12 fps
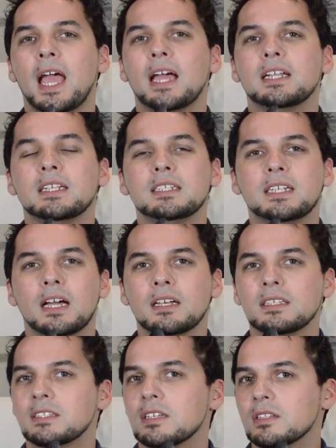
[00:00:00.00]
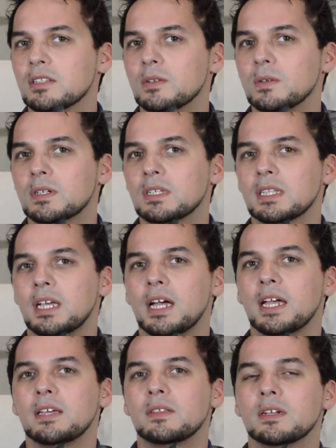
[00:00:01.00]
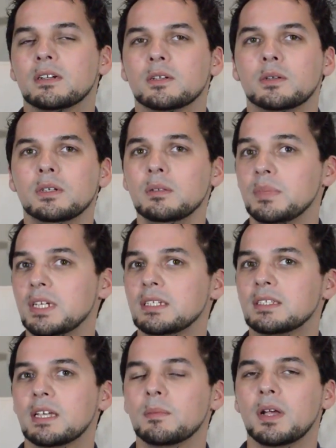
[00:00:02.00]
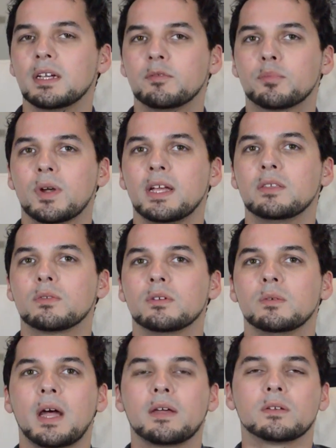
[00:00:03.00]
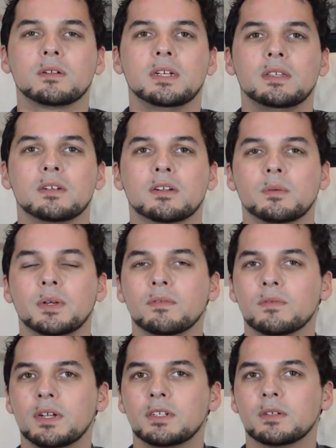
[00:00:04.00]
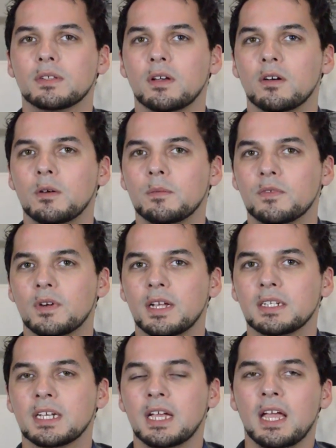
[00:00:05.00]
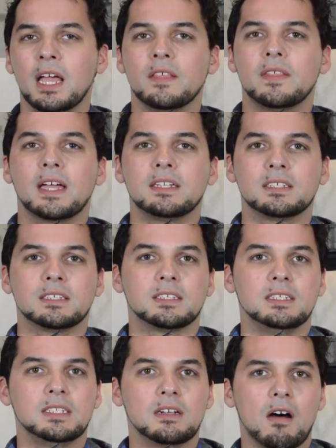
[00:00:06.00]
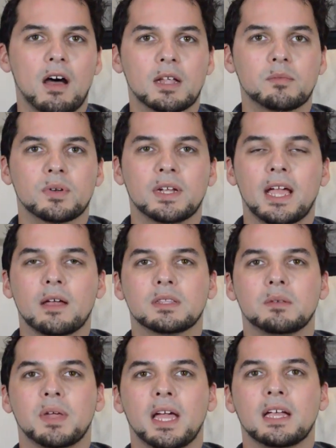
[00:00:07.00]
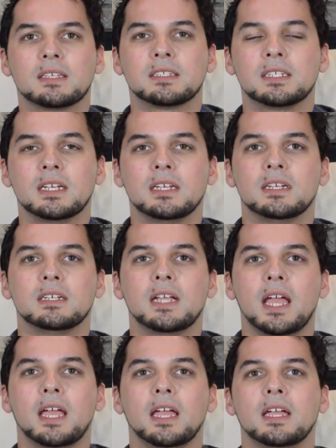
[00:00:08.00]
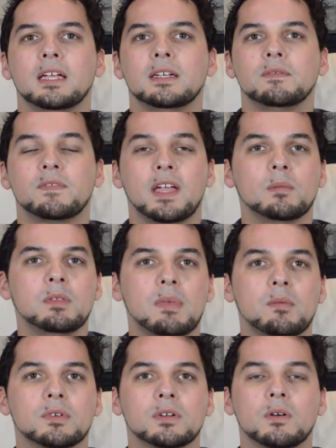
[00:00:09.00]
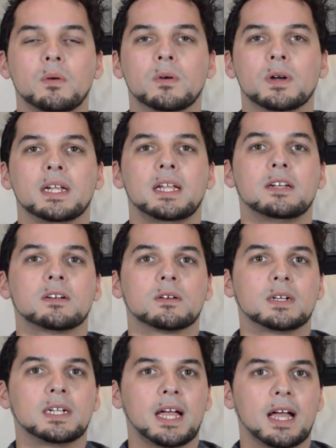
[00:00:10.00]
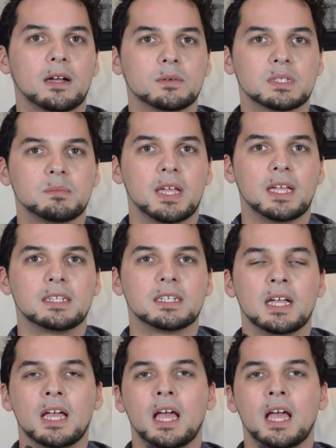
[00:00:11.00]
And it does look like there could be some kind of breakthrough, either in the career front or in the home front, that does not bring out the best in a family member or in a current housemate.